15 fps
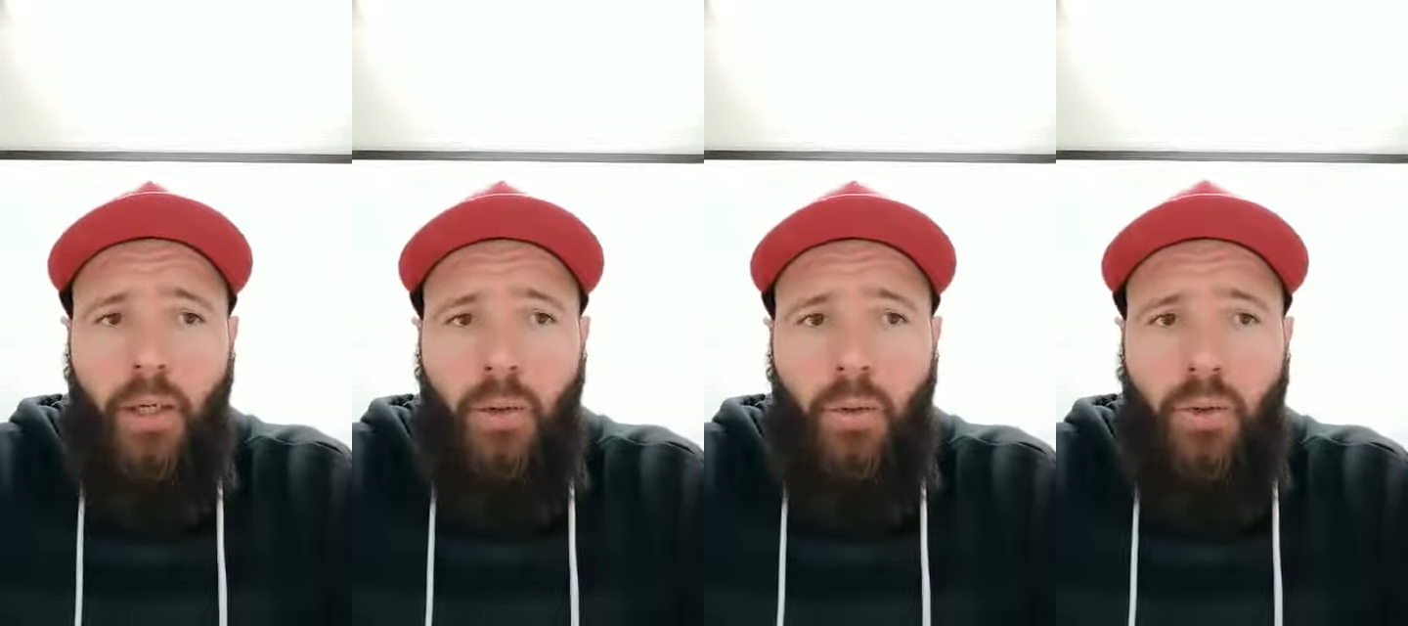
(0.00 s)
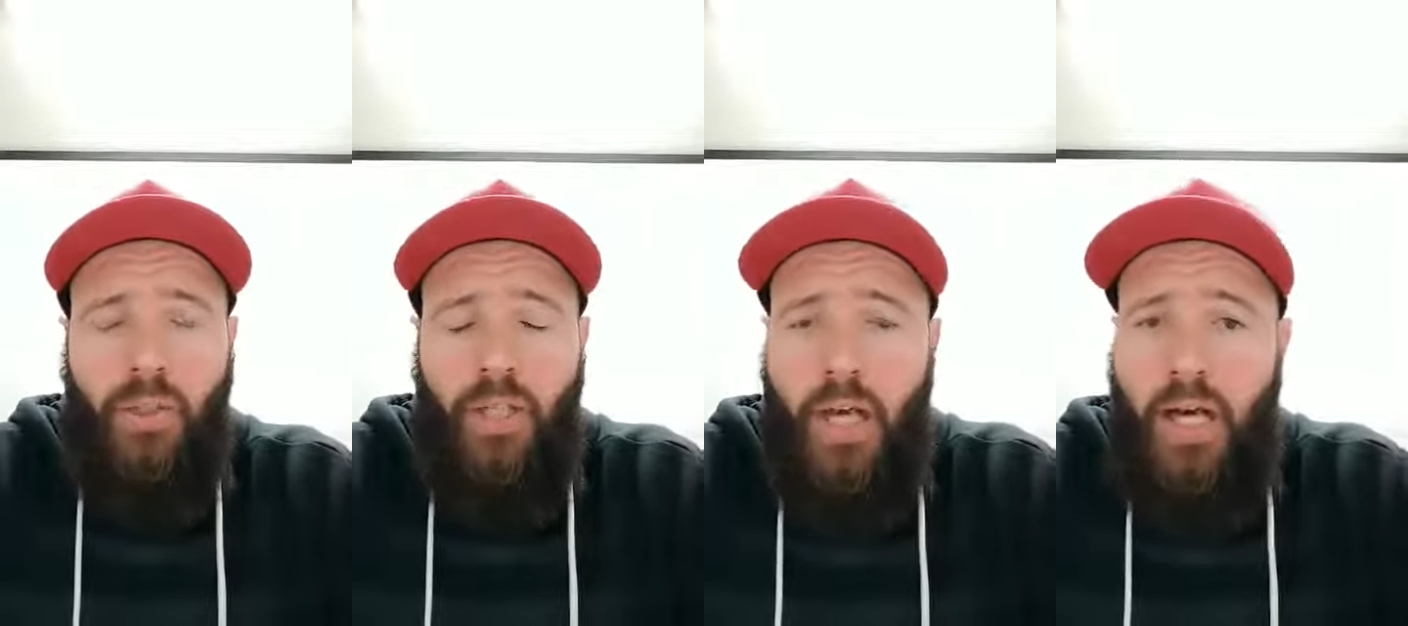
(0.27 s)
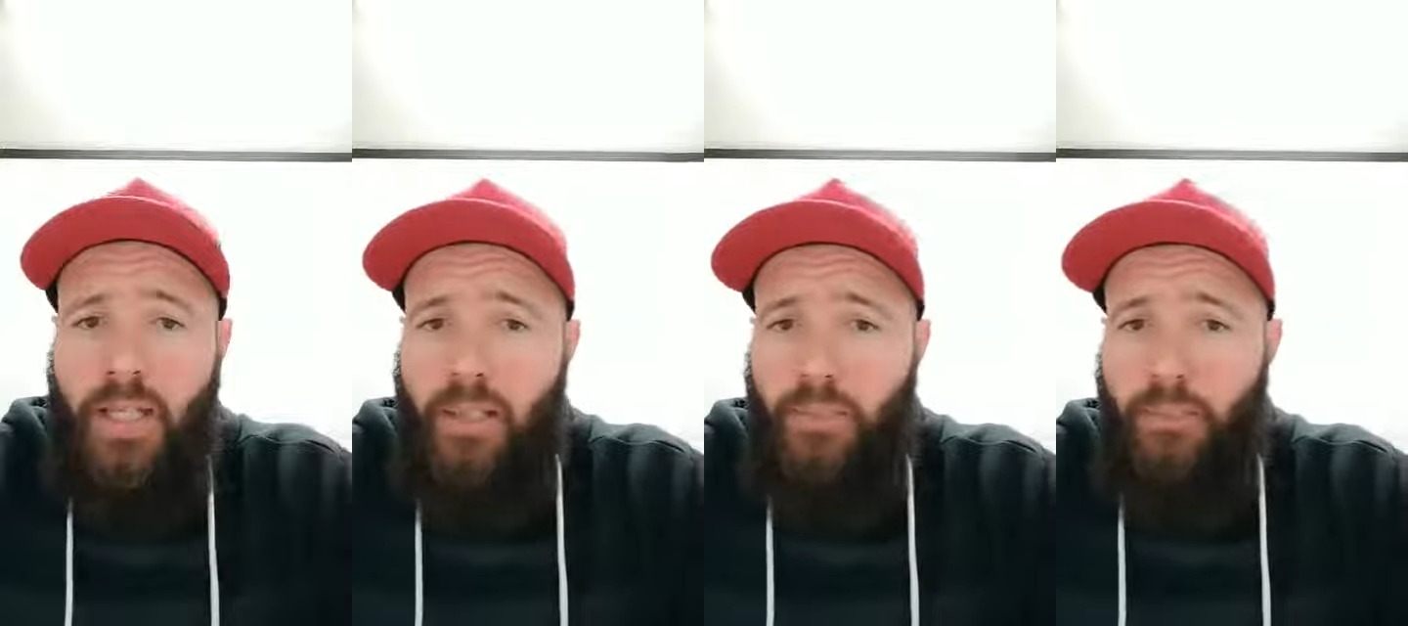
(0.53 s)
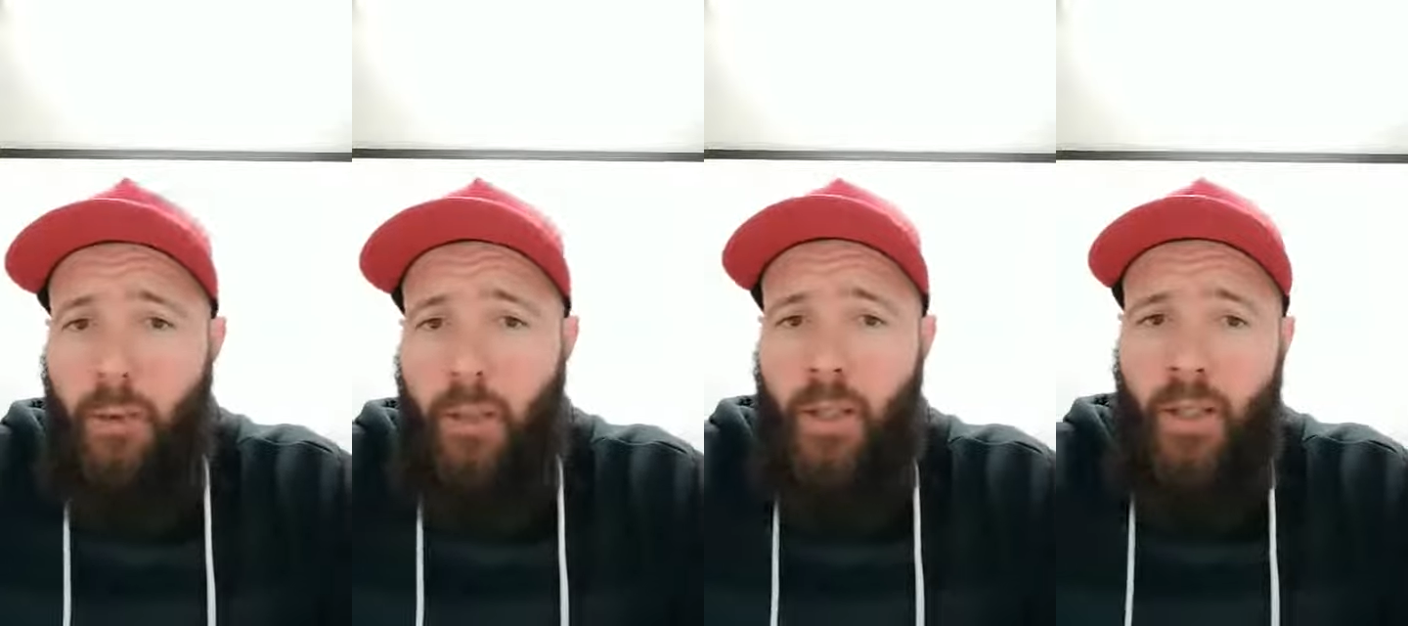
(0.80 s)
was asked
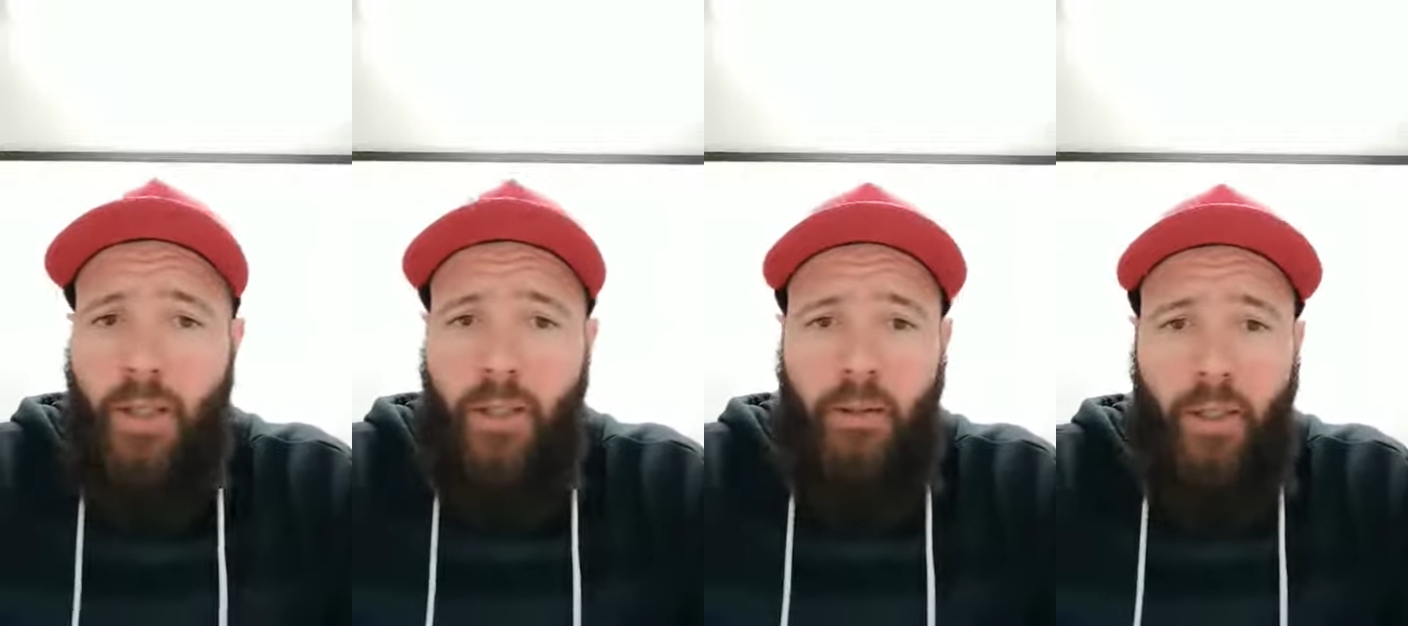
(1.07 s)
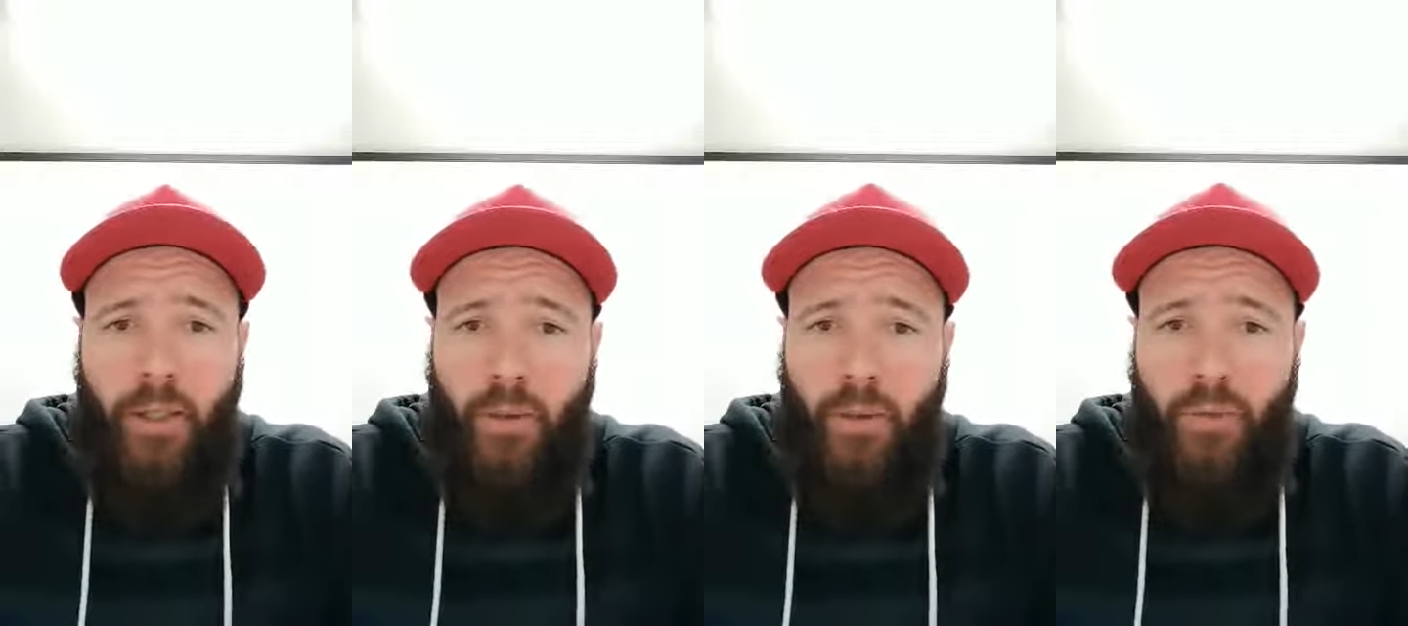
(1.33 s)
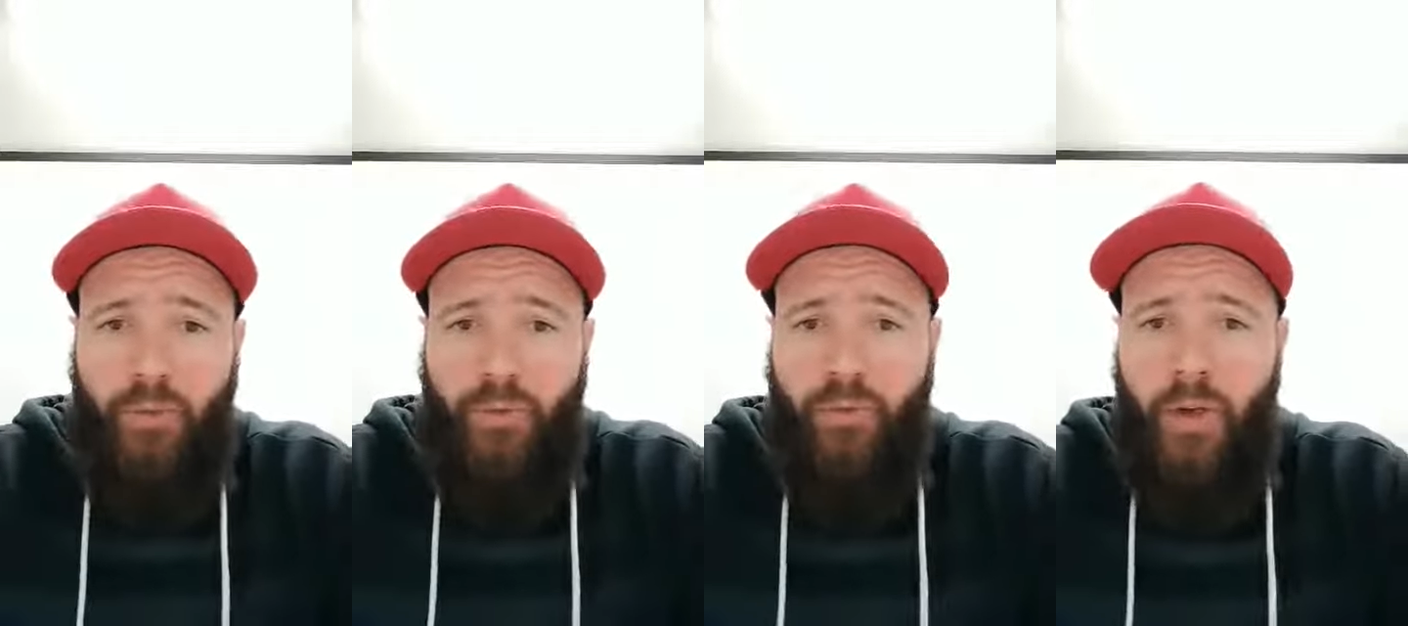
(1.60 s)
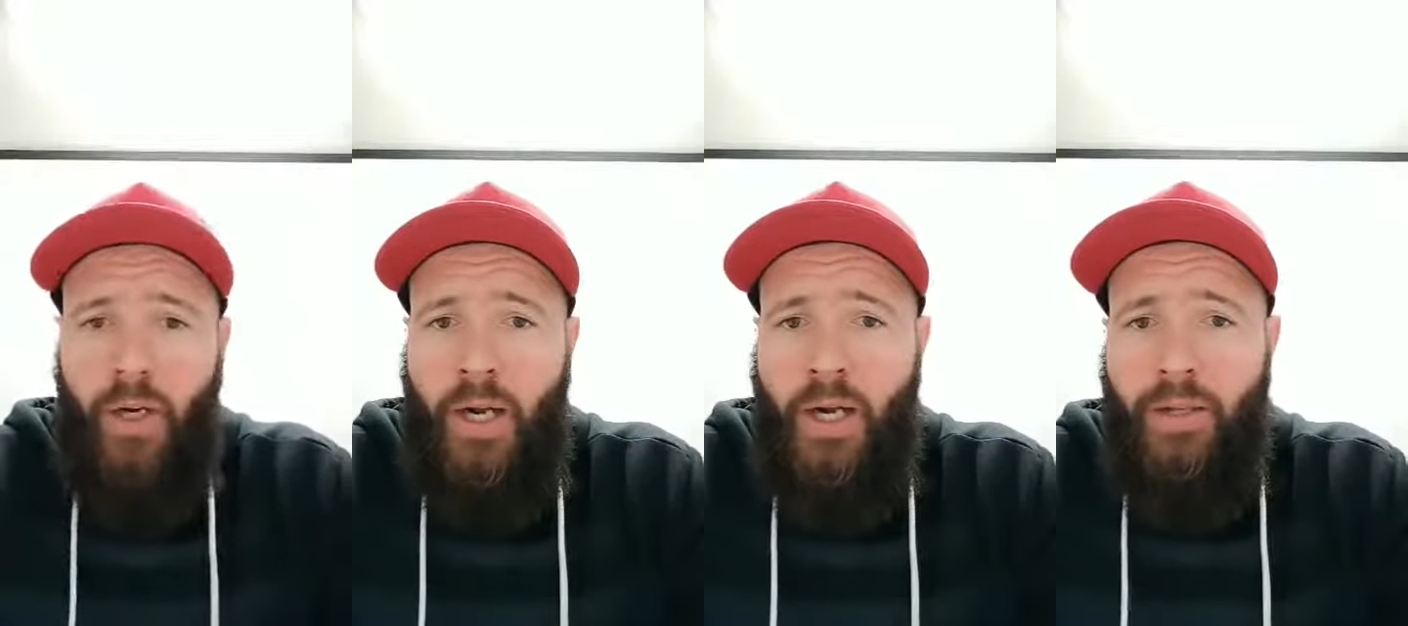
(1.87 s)
by a good
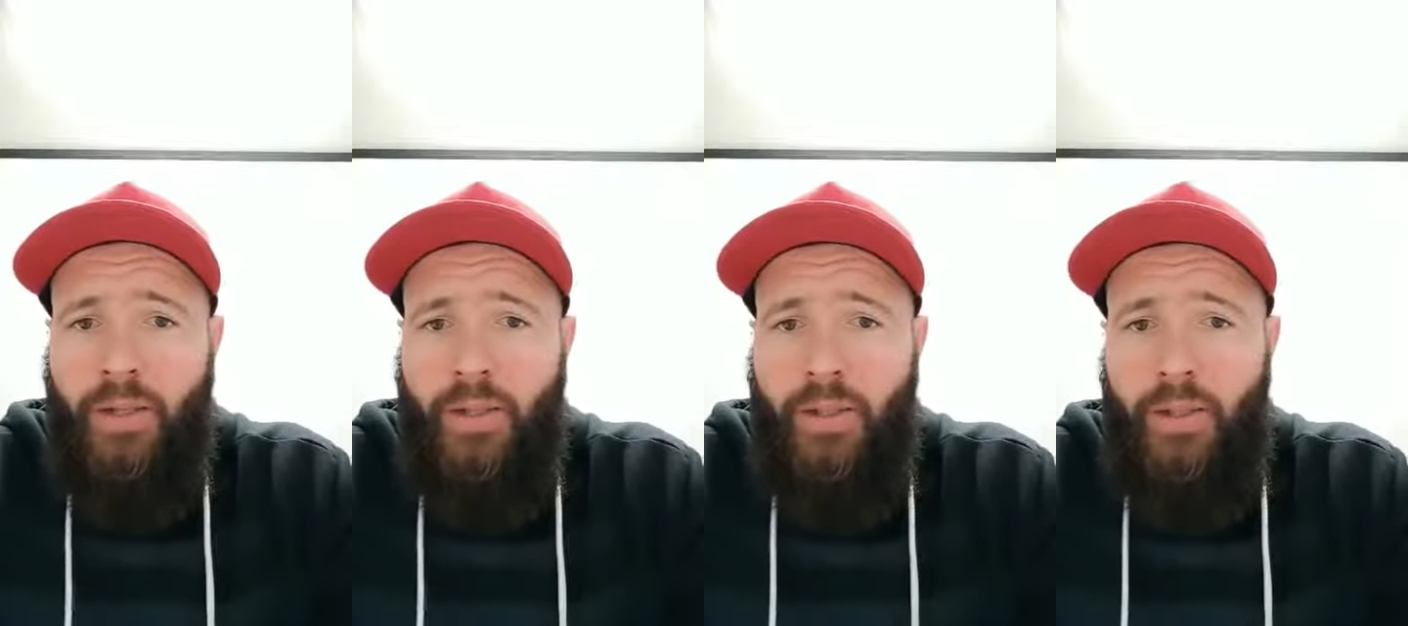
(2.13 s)
friend